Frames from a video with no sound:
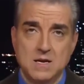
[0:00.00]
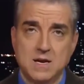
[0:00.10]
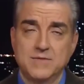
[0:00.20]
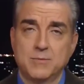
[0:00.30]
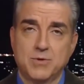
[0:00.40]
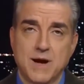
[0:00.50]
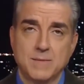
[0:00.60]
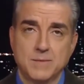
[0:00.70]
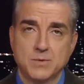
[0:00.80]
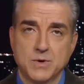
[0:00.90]
of the
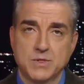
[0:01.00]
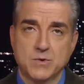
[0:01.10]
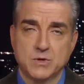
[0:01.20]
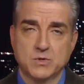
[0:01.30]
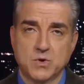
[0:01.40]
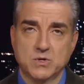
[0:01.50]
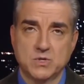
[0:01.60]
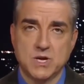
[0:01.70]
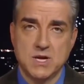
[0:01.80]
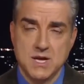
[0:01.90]
problems with
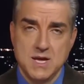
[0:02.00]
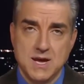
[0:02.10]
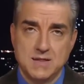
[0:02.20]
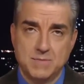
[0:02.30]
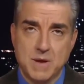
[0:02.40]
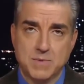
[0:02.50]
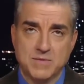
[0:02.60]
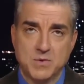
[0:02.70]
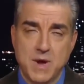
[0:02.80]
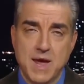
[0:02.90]
Christie, and the people
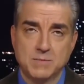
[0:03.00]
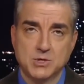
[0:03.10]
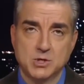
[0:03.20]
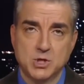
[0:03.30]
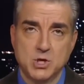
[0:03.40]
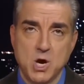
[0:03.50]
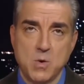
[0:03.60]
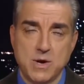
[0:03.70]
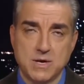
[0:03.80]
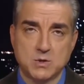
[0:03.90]
of New Hampshire should
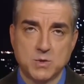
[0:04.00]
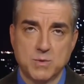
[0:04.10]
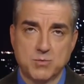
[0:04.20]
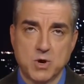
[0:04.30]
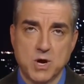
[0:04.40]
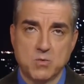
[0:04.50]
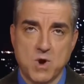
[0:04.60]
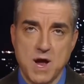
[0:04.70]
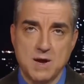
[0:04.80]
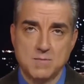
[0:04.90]
know it. And so we brought on
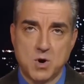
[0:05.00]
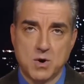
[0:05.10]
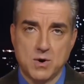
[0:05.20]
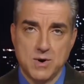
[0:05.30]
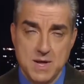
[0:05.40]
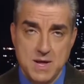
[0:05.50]
Ryan Mauro,